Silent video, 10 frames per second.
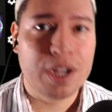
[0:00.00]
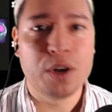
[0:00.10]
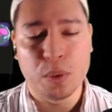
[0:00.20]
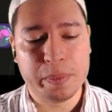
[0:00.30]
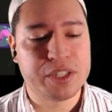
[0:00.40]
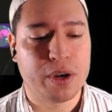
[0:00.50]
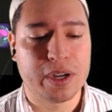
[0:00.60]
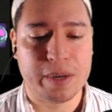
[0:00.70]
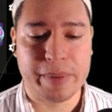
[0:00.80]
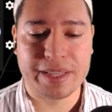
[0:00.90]
We'll be talking
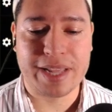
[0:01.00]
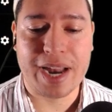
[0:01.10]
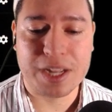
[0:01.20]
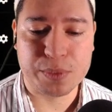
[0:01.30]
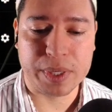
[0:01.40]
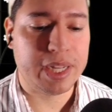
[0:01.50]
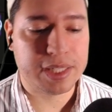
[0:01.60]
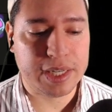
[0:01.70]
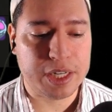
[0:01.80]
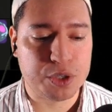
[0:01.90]
about that as we go into
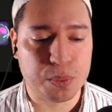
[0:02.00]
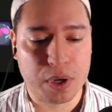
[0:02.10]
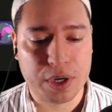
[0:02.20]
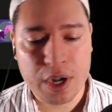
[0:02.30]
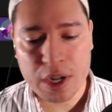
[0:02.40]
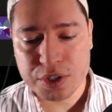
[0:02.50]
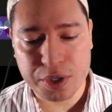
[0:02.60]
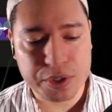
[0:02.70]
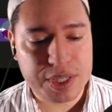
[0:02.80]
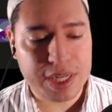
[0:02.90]
each one. So you'll
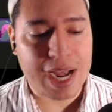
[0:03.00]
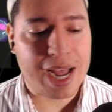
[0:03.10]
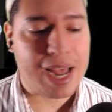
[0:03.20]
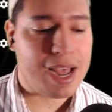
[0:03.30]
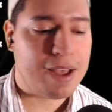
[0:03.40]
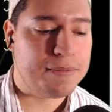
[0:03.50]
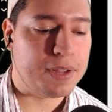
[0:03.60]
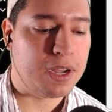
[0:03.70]
see I have